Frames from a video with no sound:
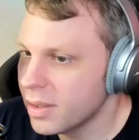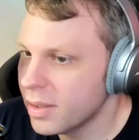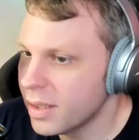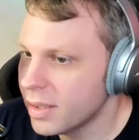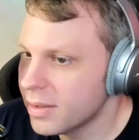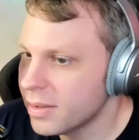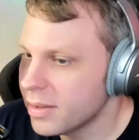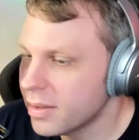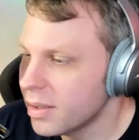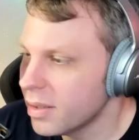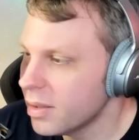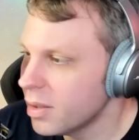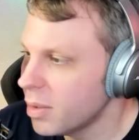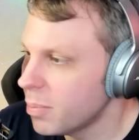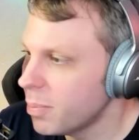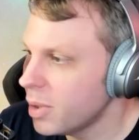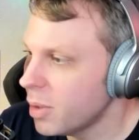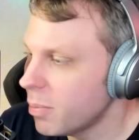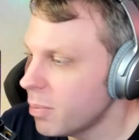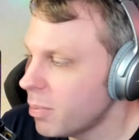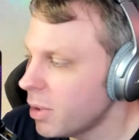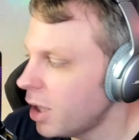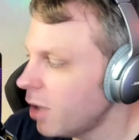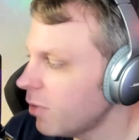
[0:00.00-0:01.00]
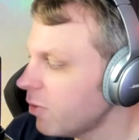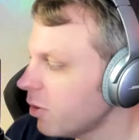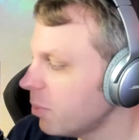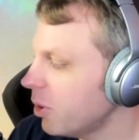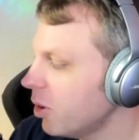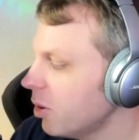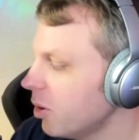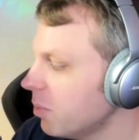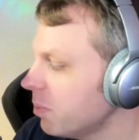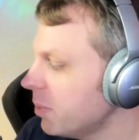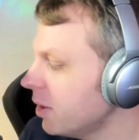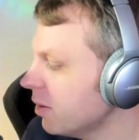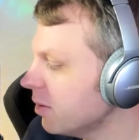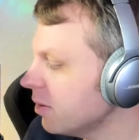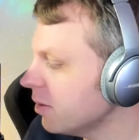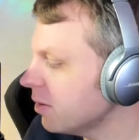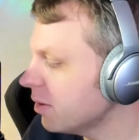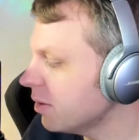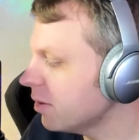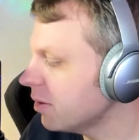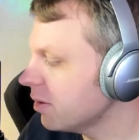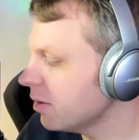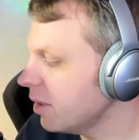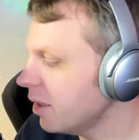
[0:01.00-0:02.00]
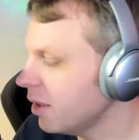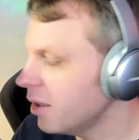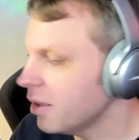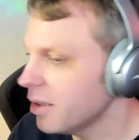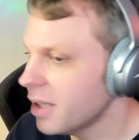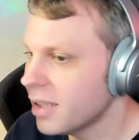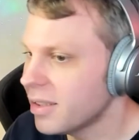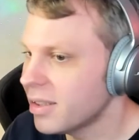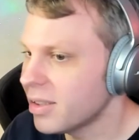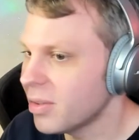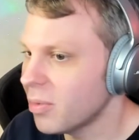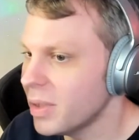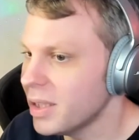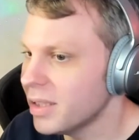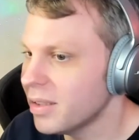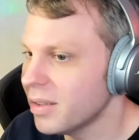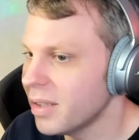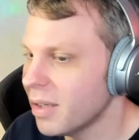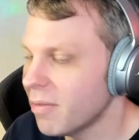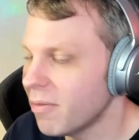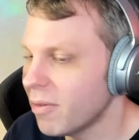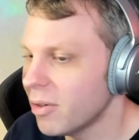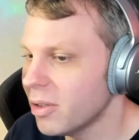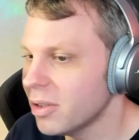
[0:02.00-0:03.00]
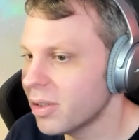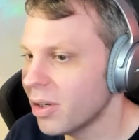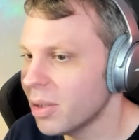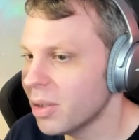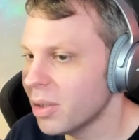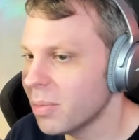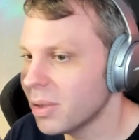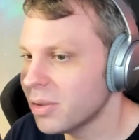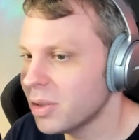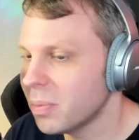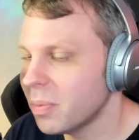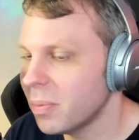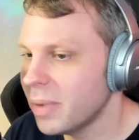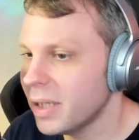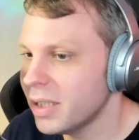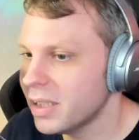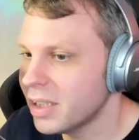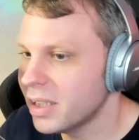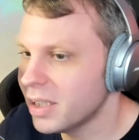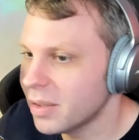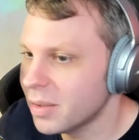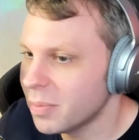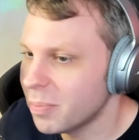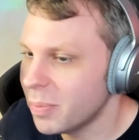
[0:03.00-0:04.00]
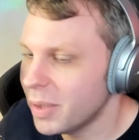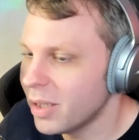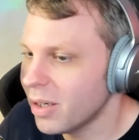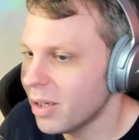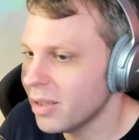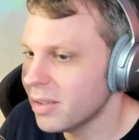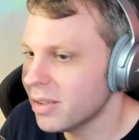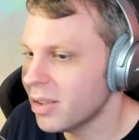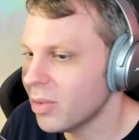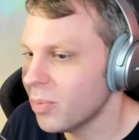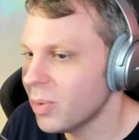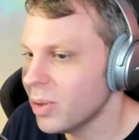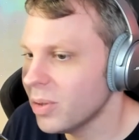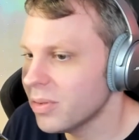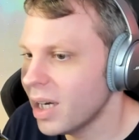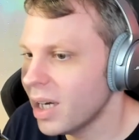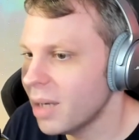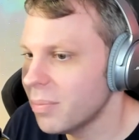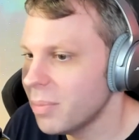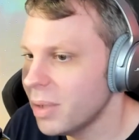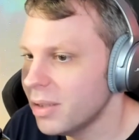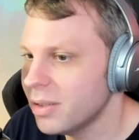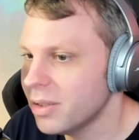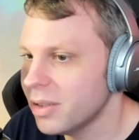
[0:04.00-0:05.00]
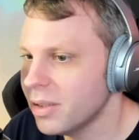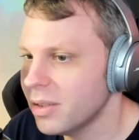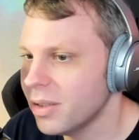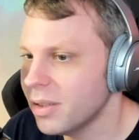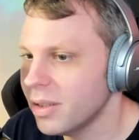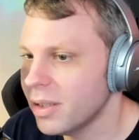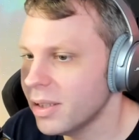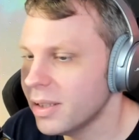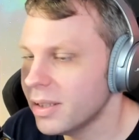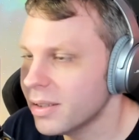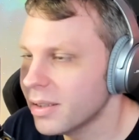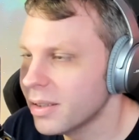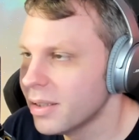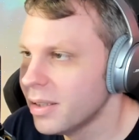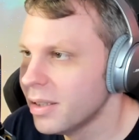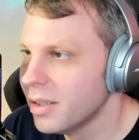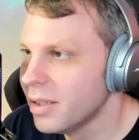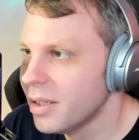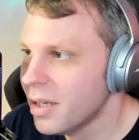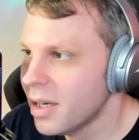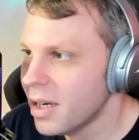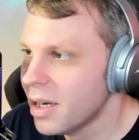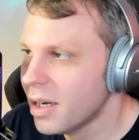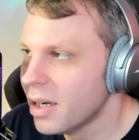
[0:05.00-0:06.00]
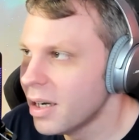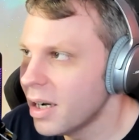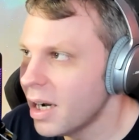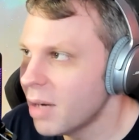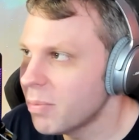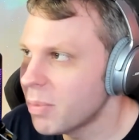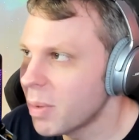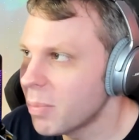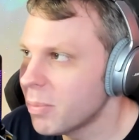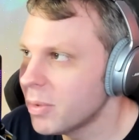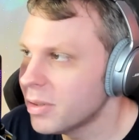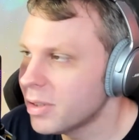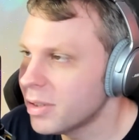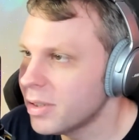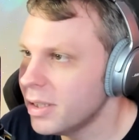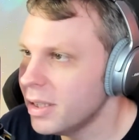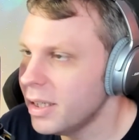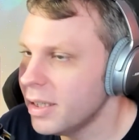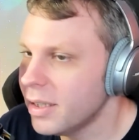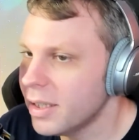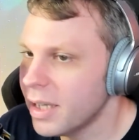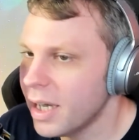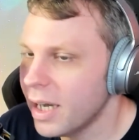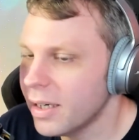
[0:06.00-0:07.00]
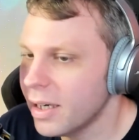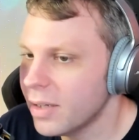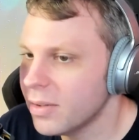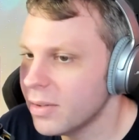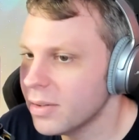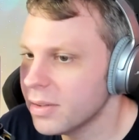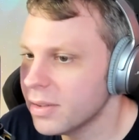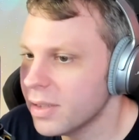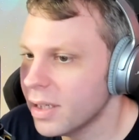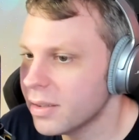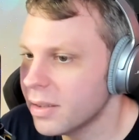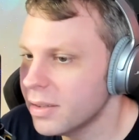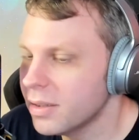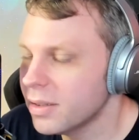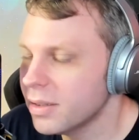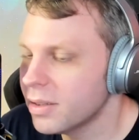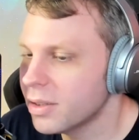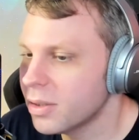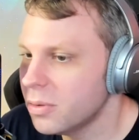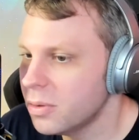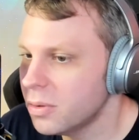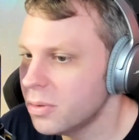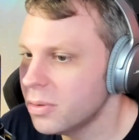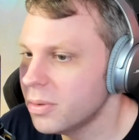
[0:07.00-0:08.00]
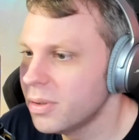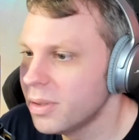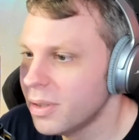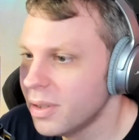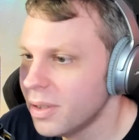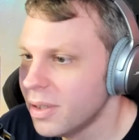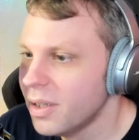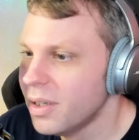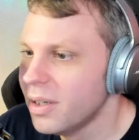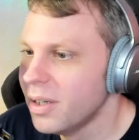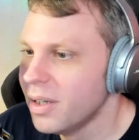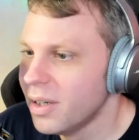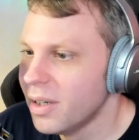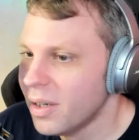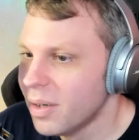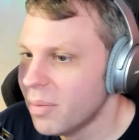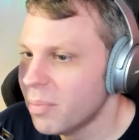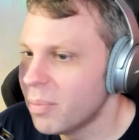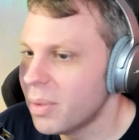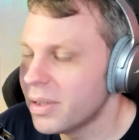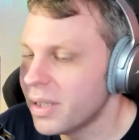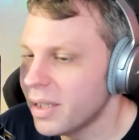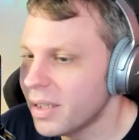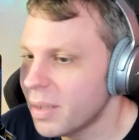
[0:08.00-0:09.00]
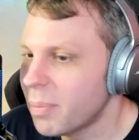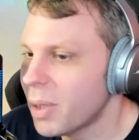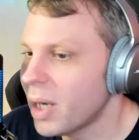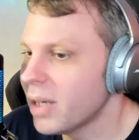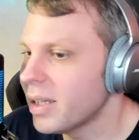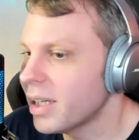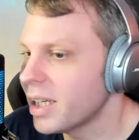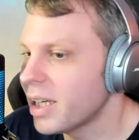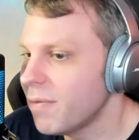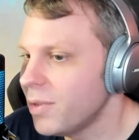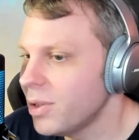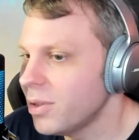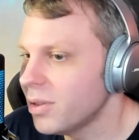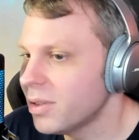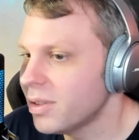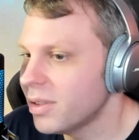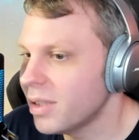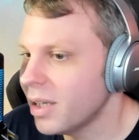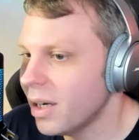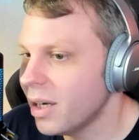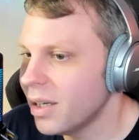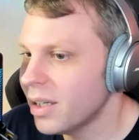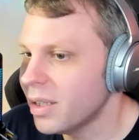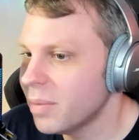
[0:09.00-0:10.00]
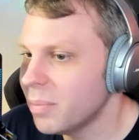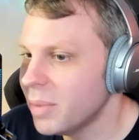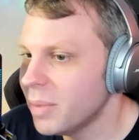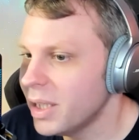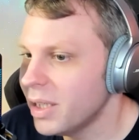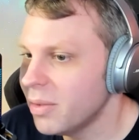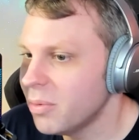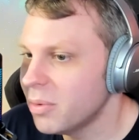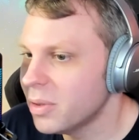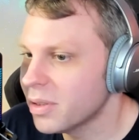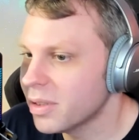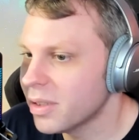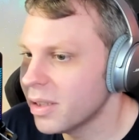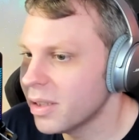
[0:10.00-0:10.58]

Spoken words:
that's the powerful part because that's the reason I first heard about Supabase is because the real-time engine. Like I remember seeing that and I was like, this is cool. But then the part that confused the hell out of me was